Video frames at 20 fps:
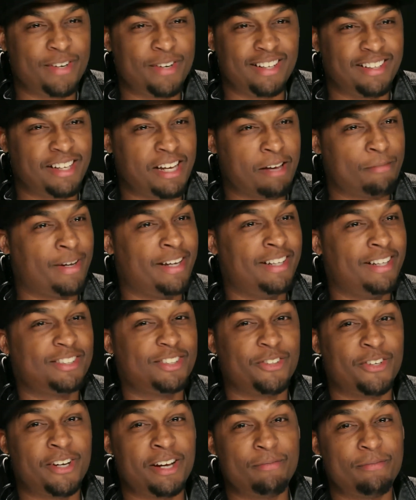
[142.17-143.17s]
and I look at my
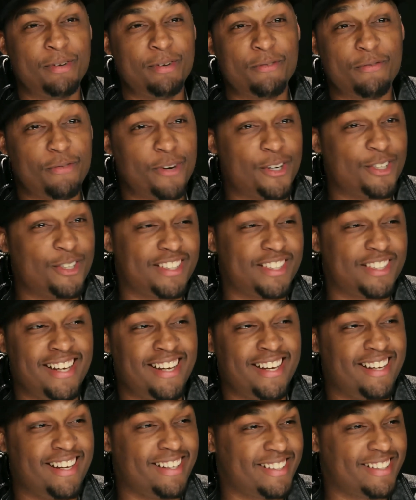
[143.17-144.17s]
Instagram, and the first
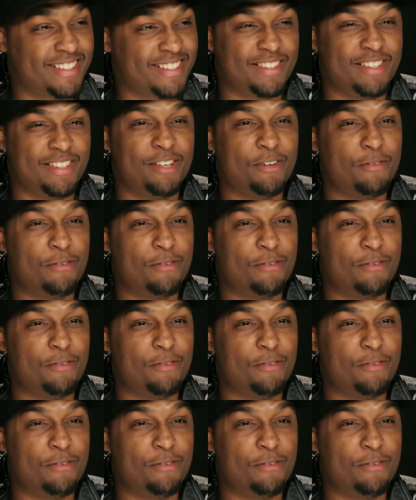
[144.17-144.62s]
thing is,